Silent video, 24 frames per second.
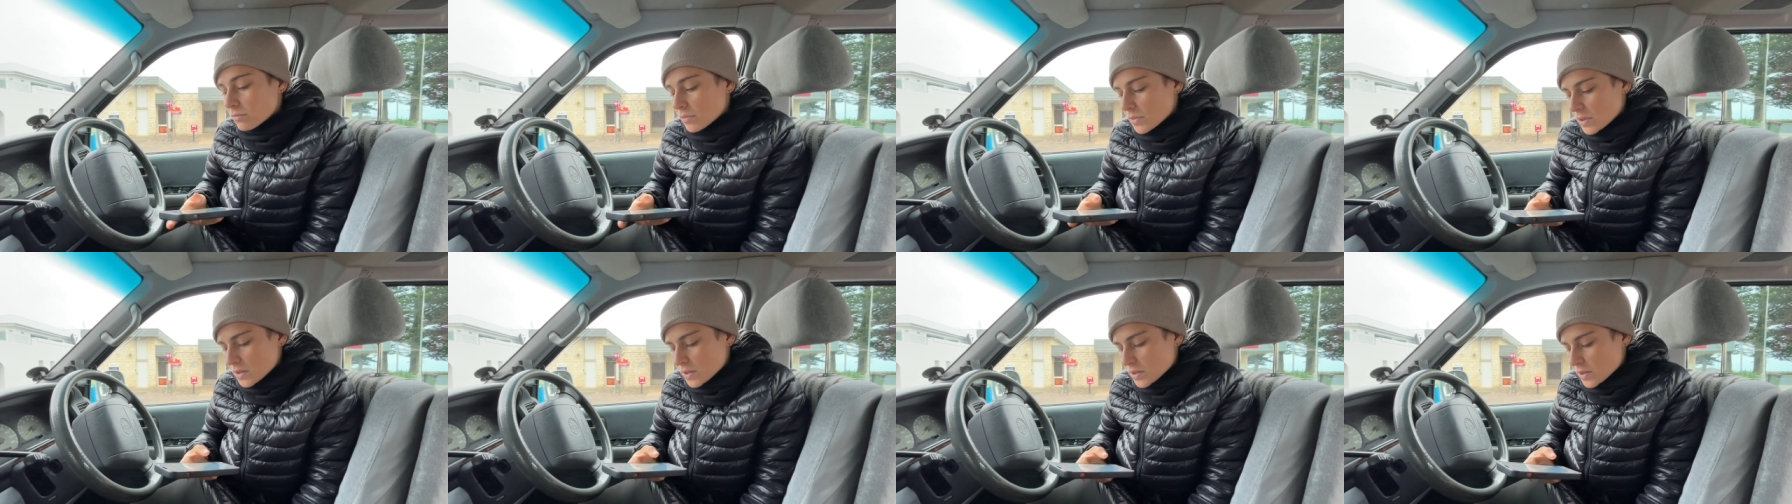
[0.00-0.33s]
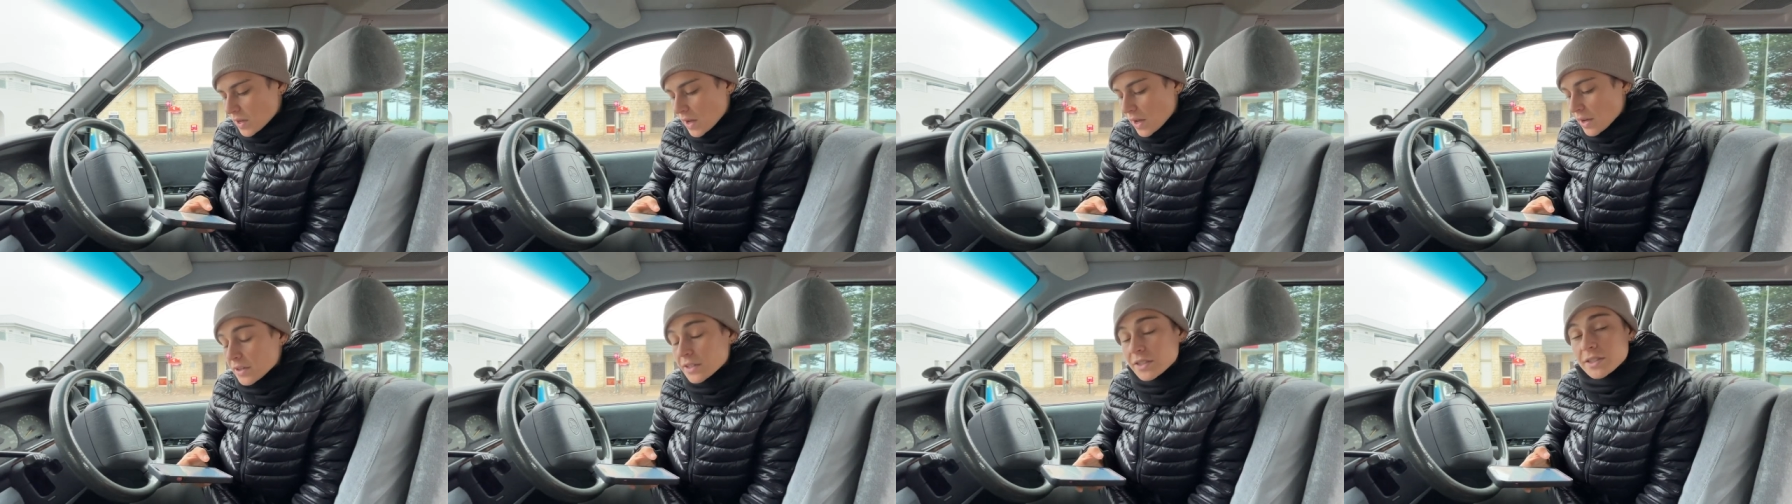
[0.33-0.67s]
is
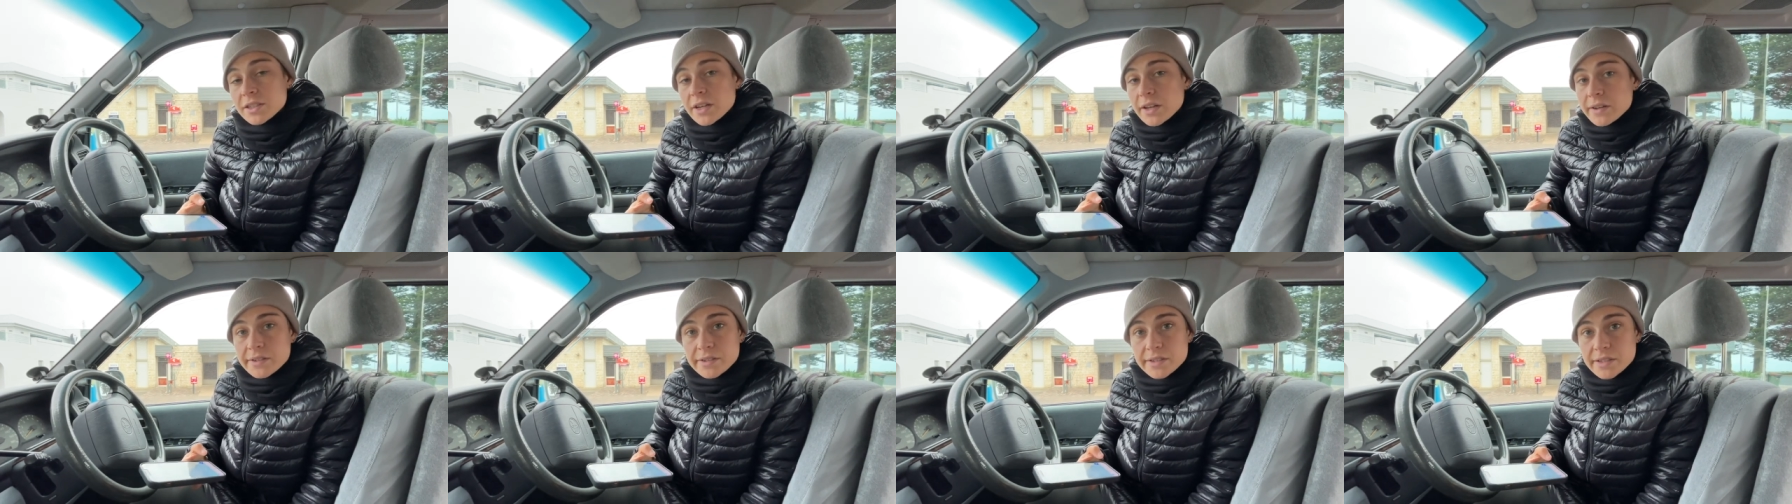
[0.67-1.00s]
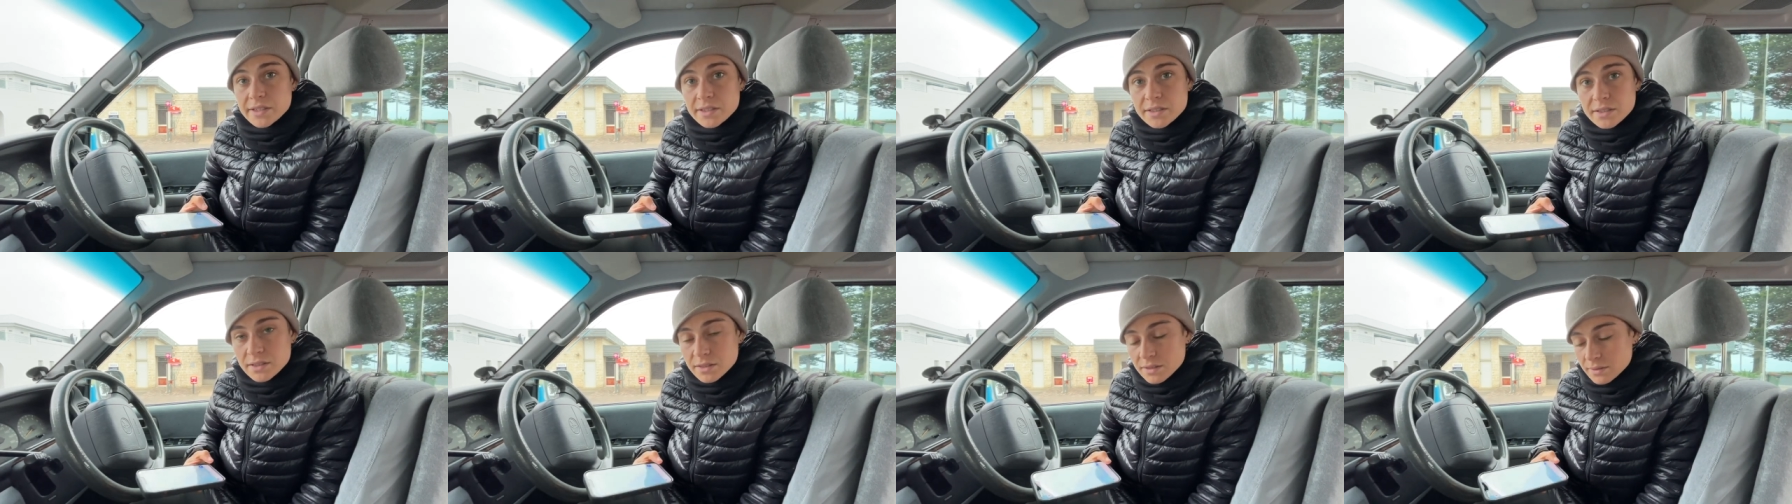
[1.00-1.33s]

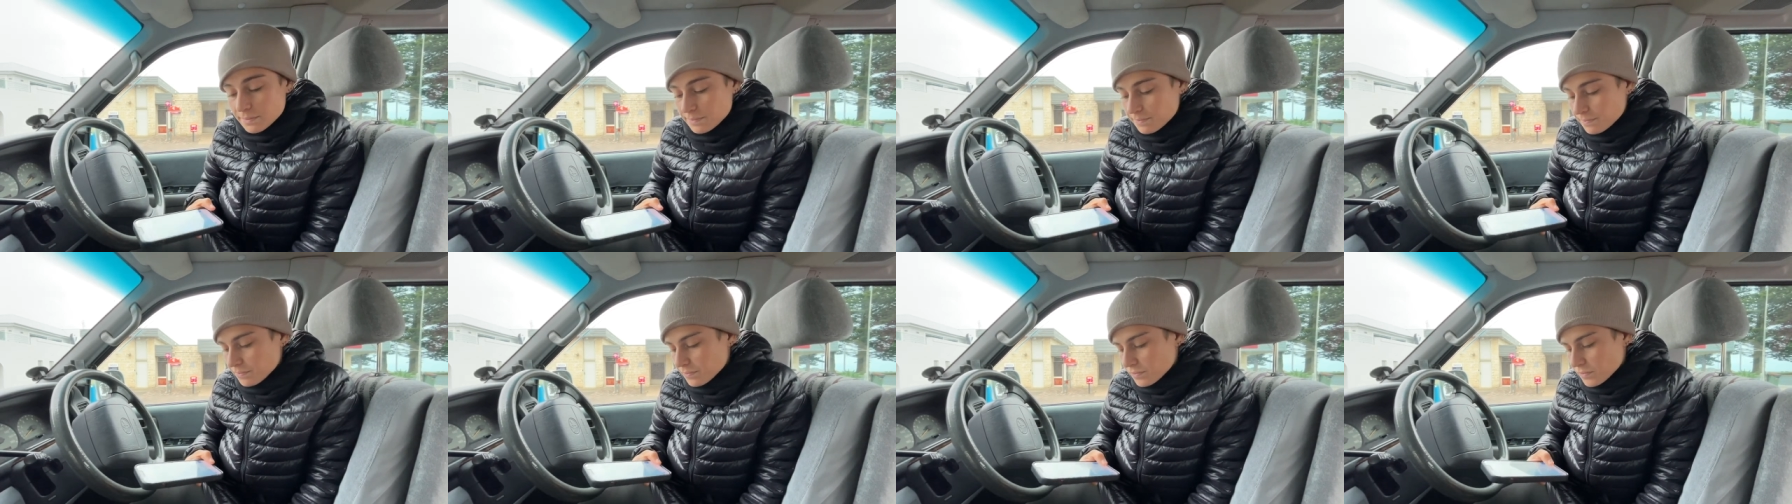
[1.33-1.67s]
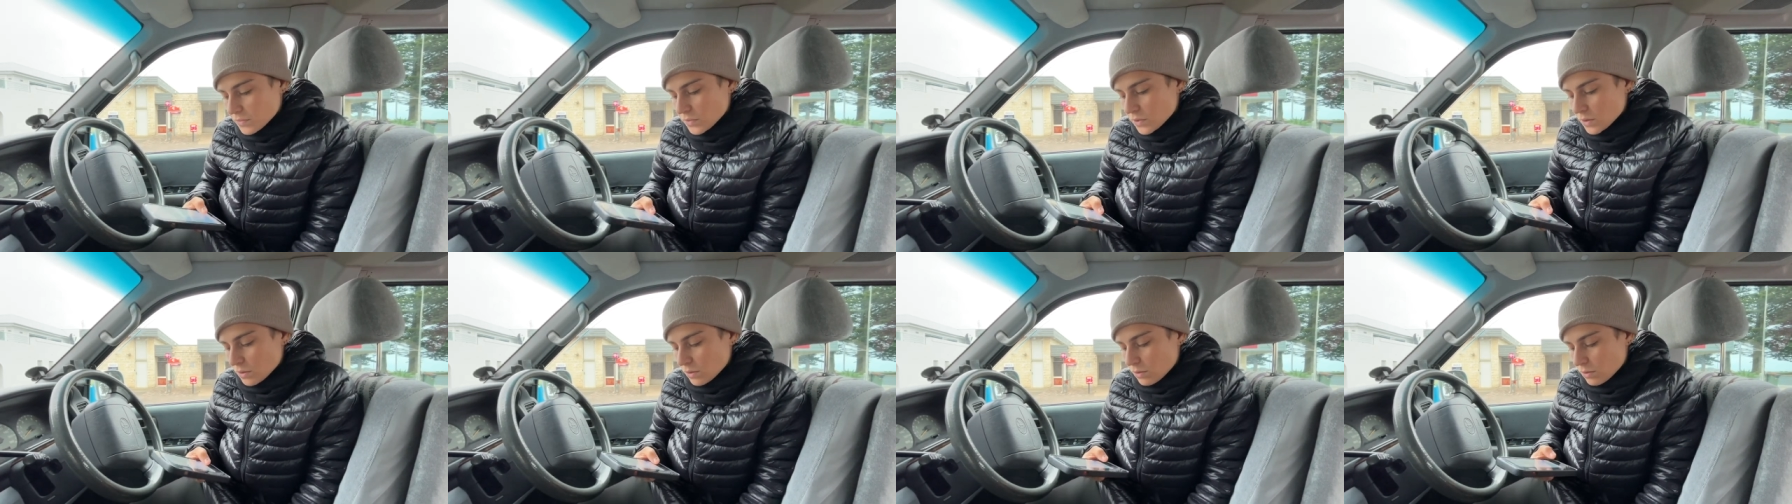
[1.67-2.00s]
unattended,
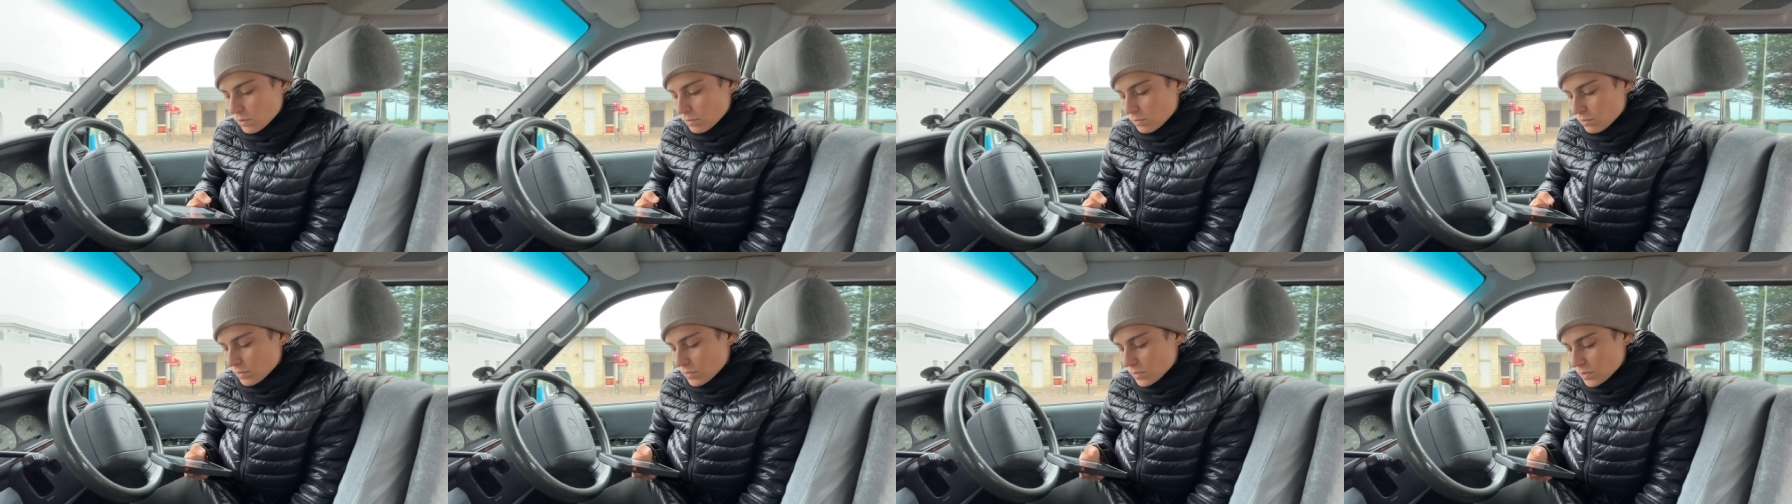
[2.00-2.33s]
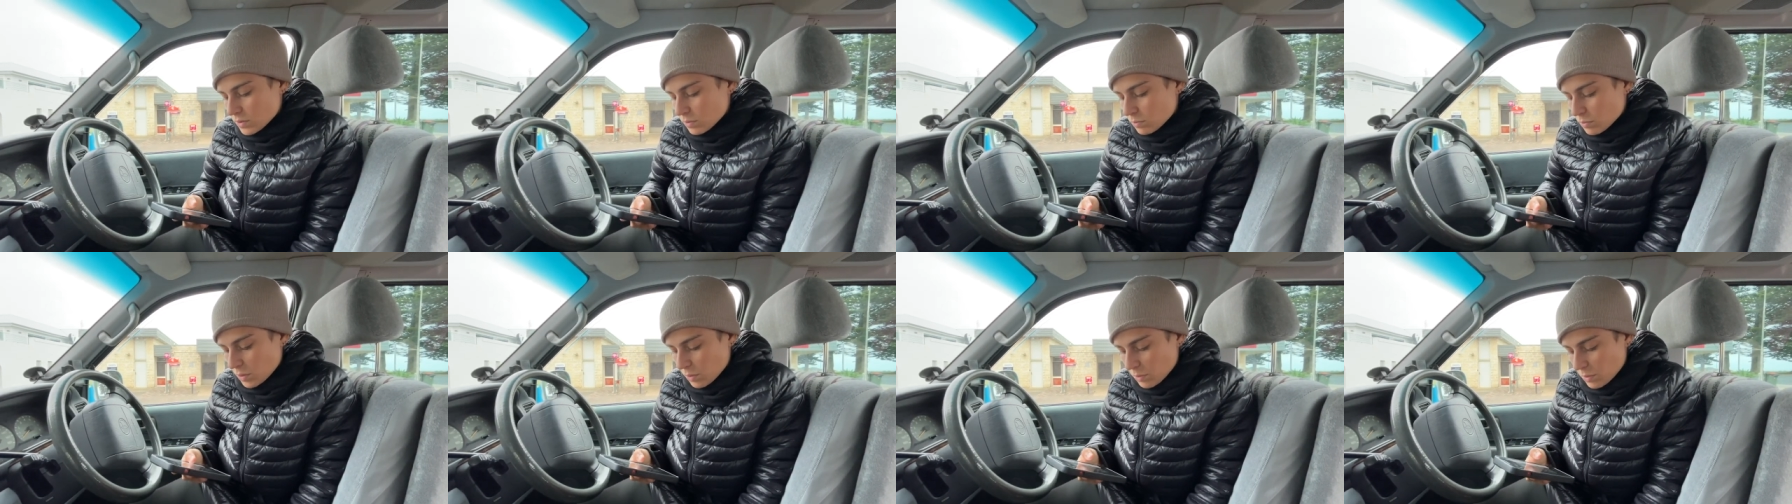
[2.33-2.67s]
so
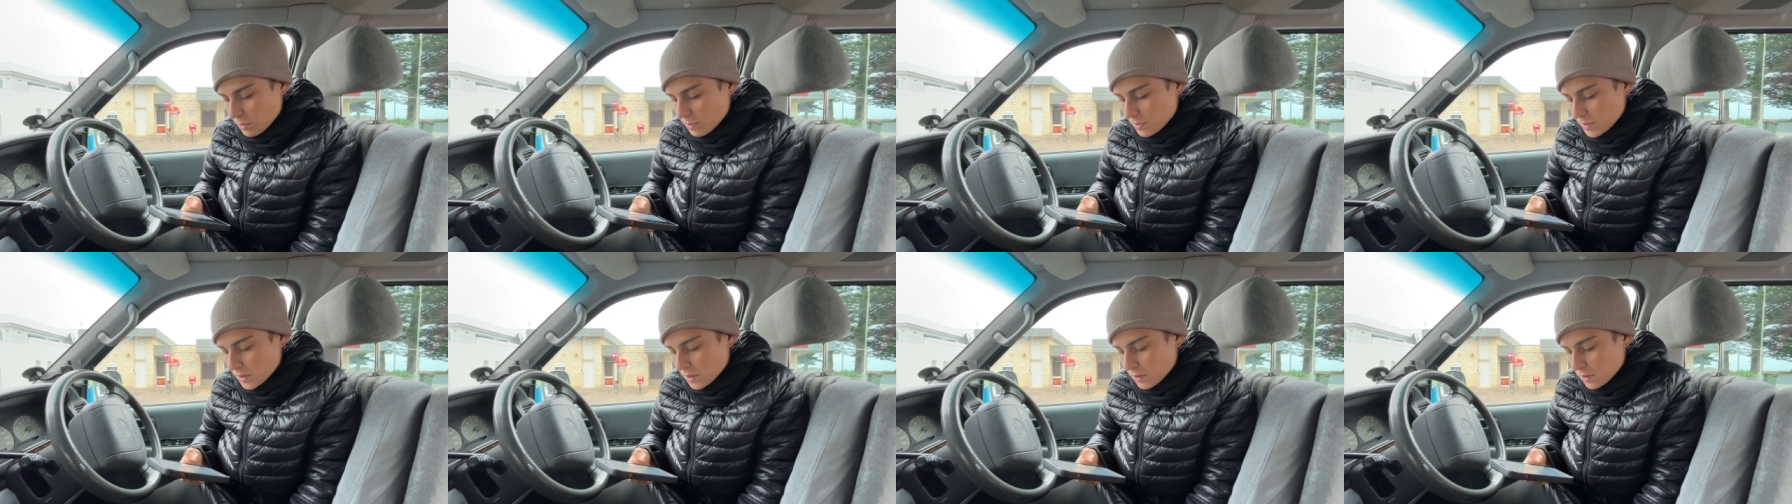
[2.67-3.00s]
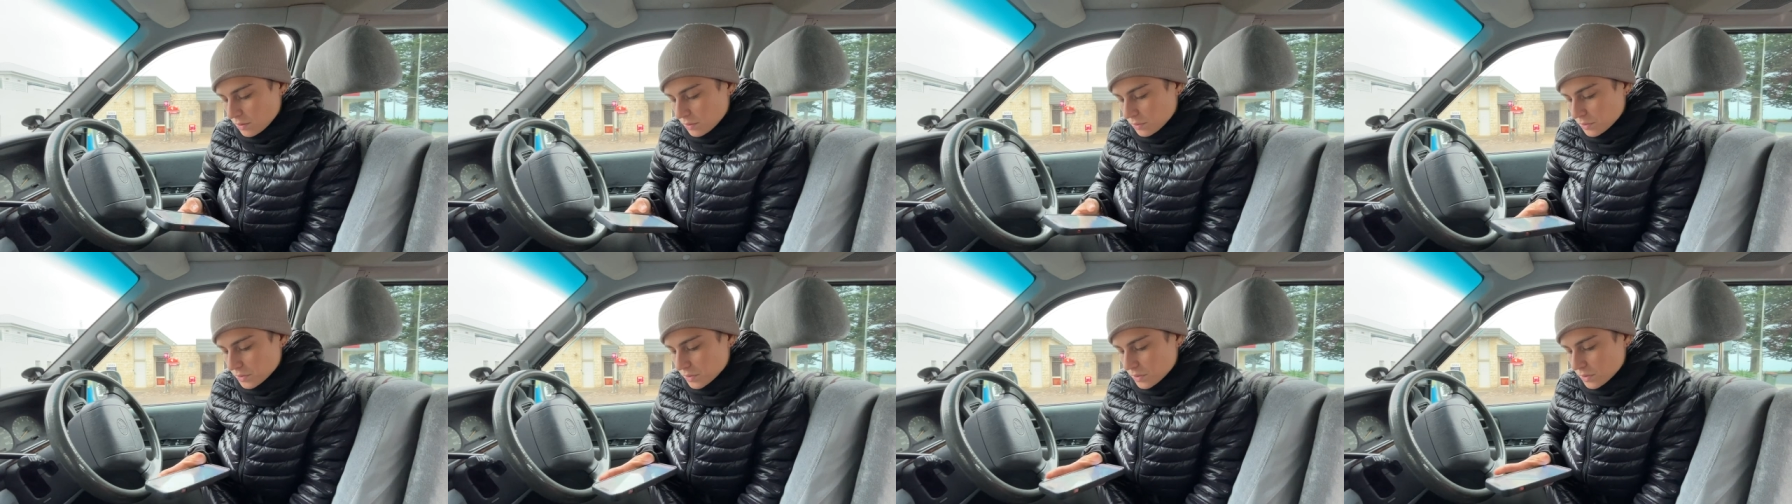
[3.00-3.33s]
it's probably
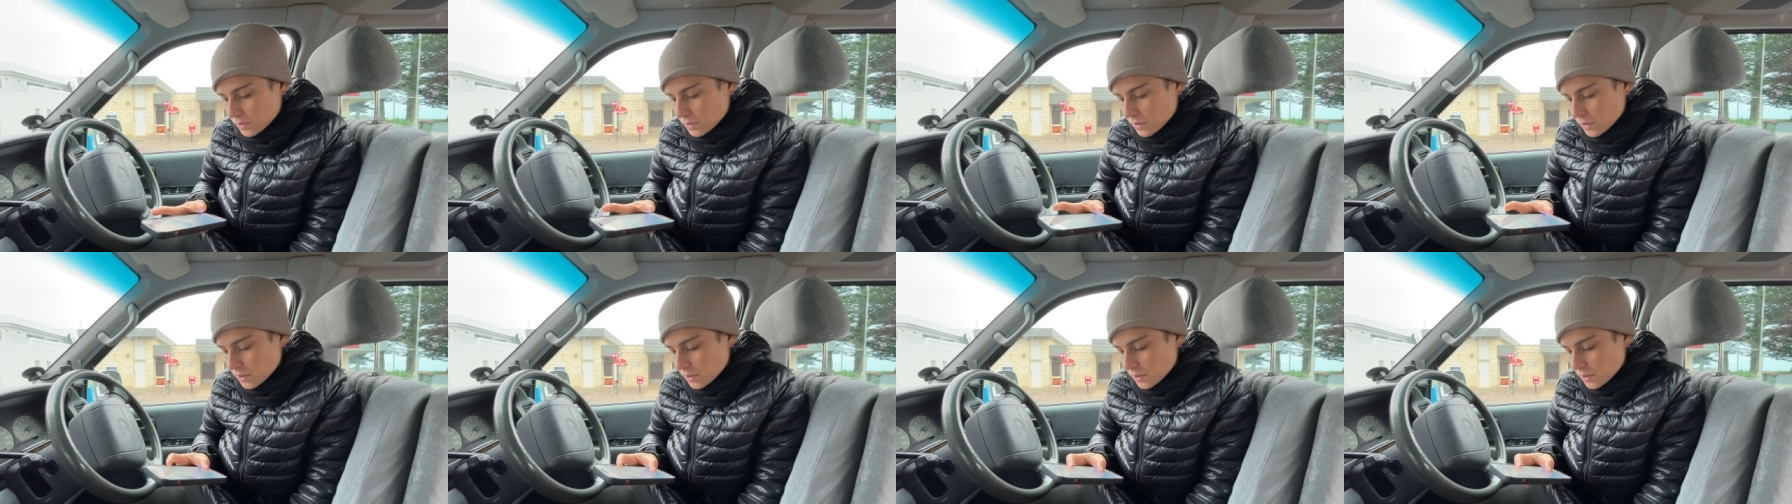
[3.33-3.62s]
closed.